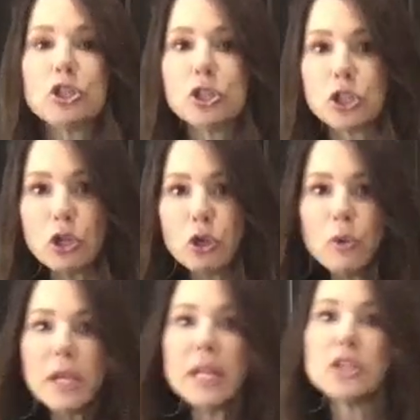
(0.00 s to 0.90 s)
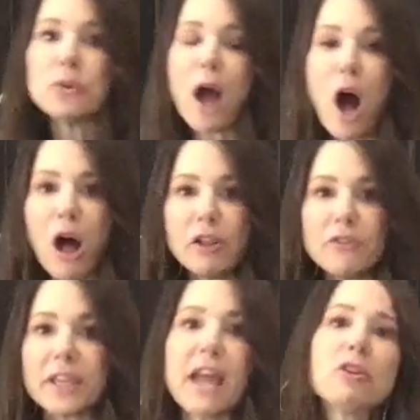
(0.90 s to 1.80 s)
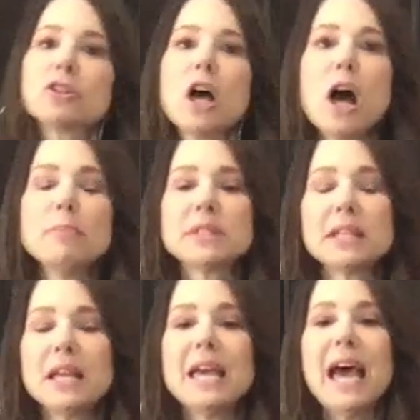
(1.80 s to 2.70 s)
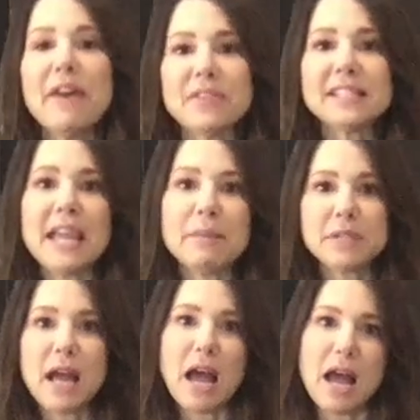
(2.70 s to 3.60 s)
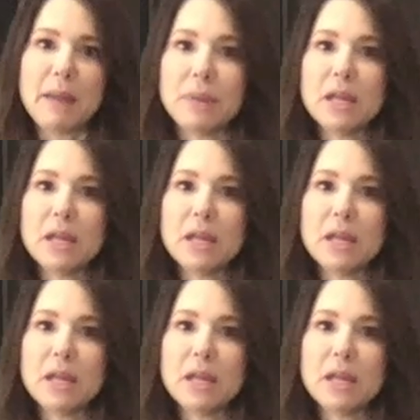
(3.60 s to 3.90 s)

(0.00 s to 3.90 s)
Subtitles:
do all of the countertops at the same time.